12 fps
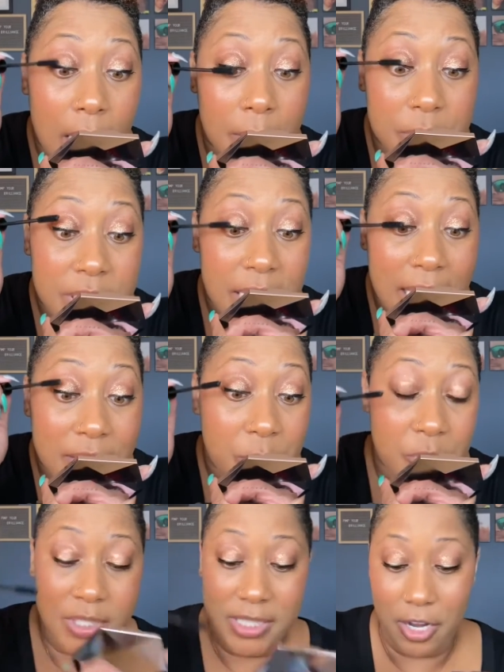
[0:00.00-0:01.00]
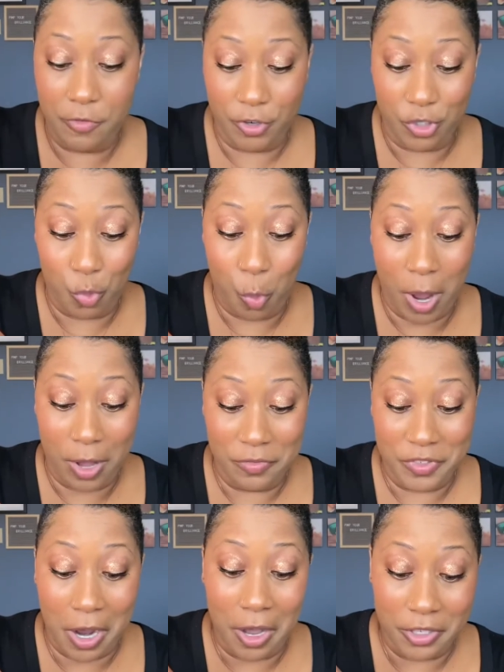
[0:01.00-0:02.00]
she had them on sale for
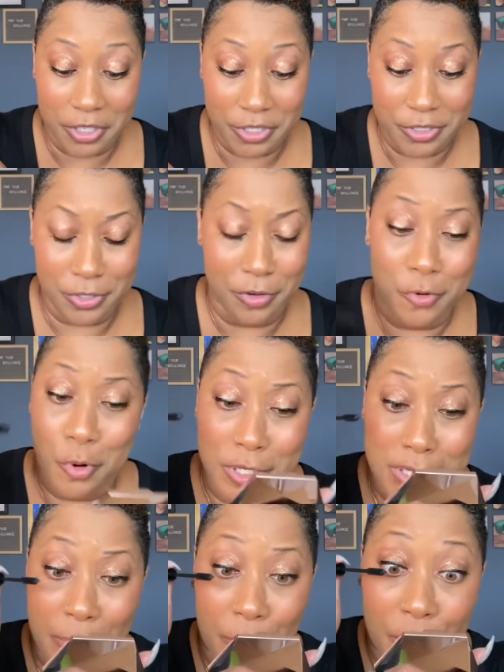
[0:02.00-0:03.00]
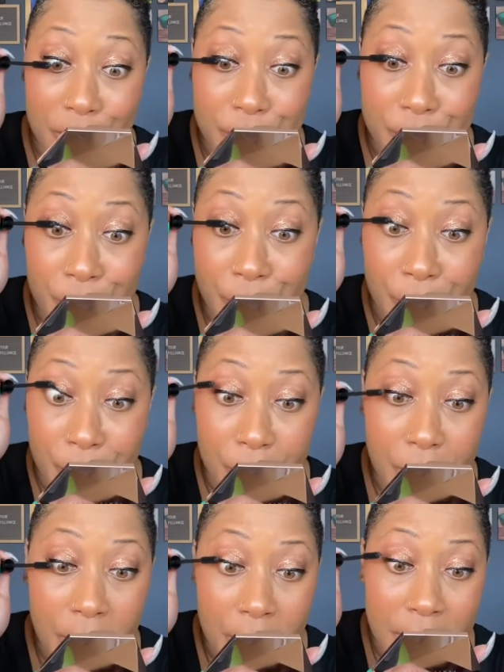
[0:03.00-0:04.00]
$12. So of course I bought two.
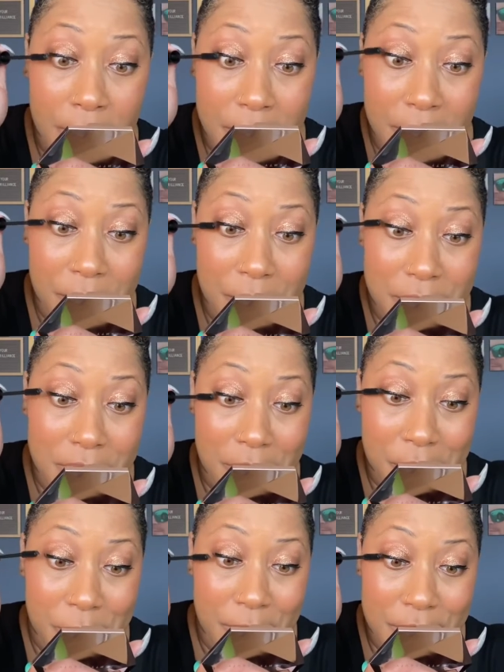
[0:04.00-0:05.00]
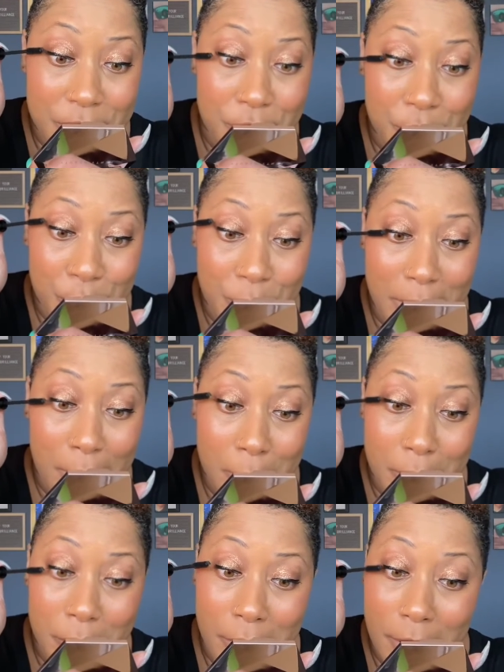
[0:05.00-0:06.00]
Like, who's not gonna buy two Pat
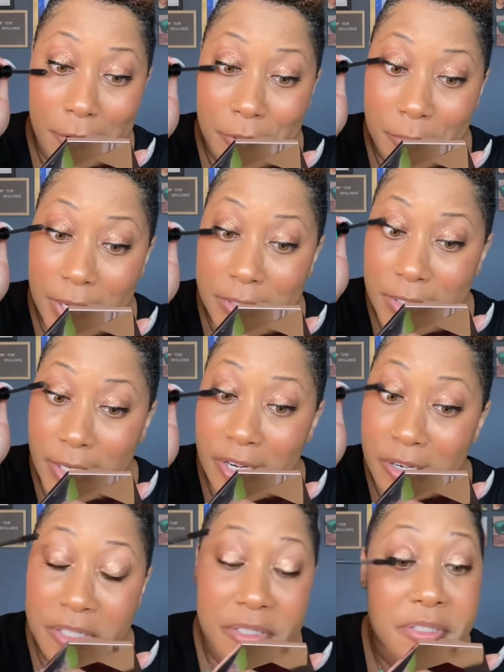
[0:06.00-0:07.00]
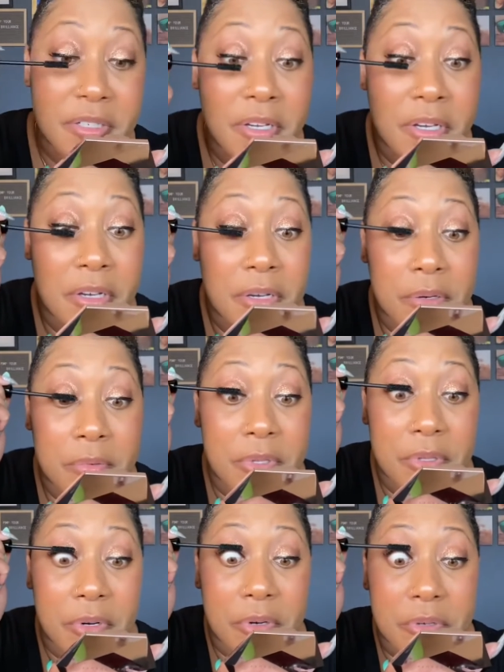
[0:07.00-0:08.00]
McGrath mascaras when
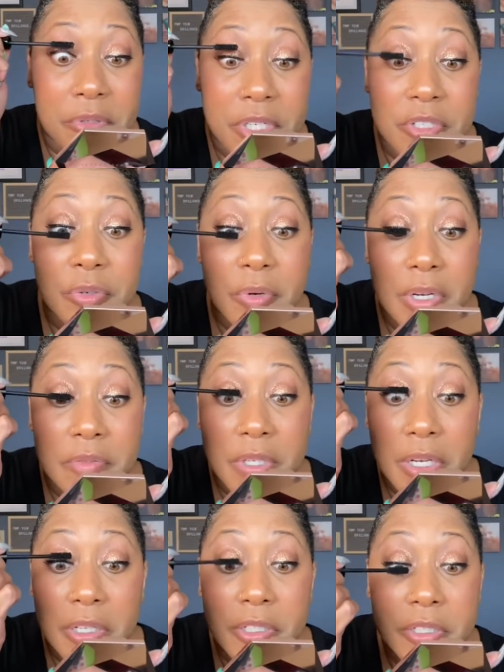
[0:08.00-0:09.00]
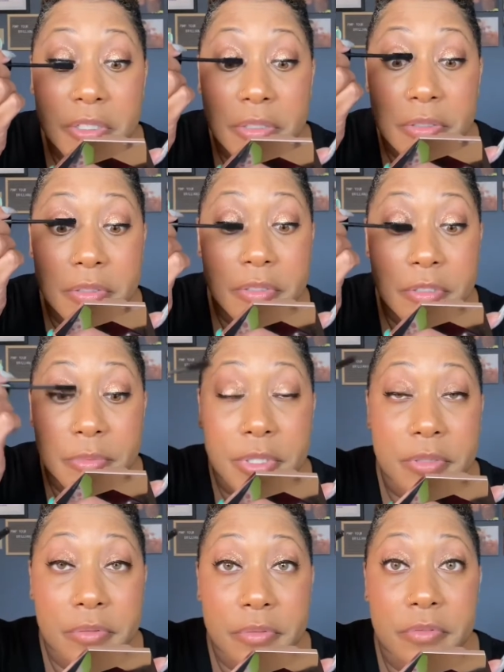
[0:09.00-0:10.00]
they're only $12? I
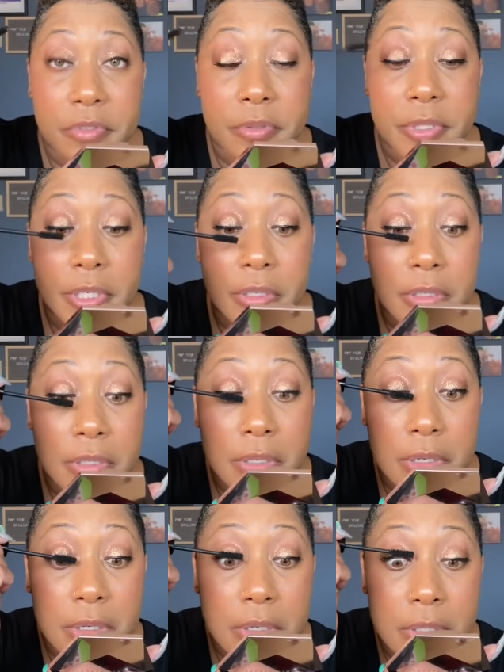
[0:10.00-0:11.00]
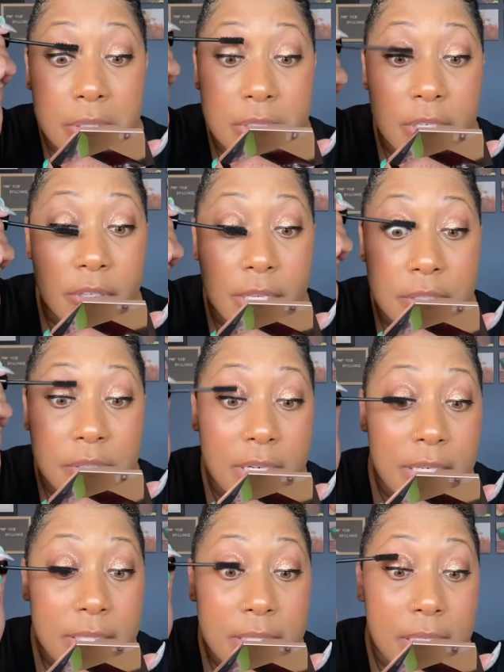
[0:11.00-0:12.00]
mean, for real. So that's what I
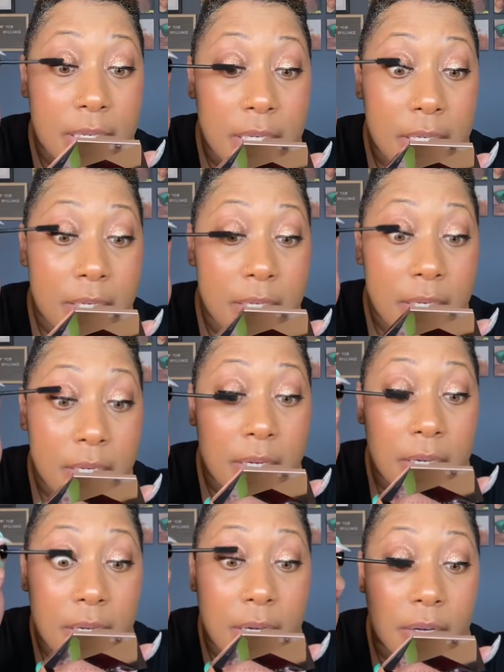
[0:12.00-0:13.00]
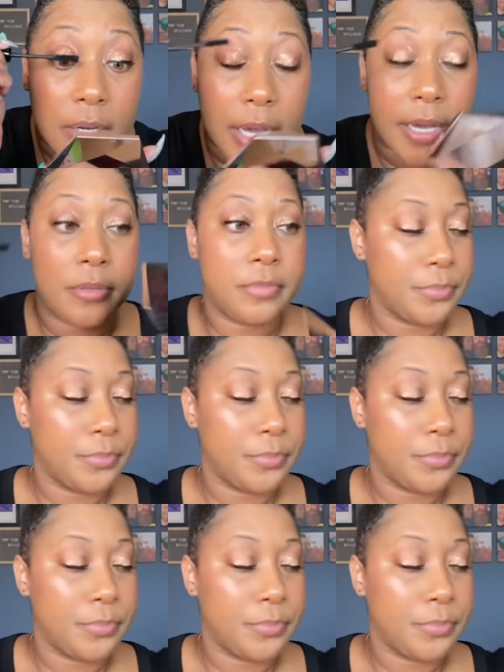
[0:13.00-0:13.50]
did. Okay.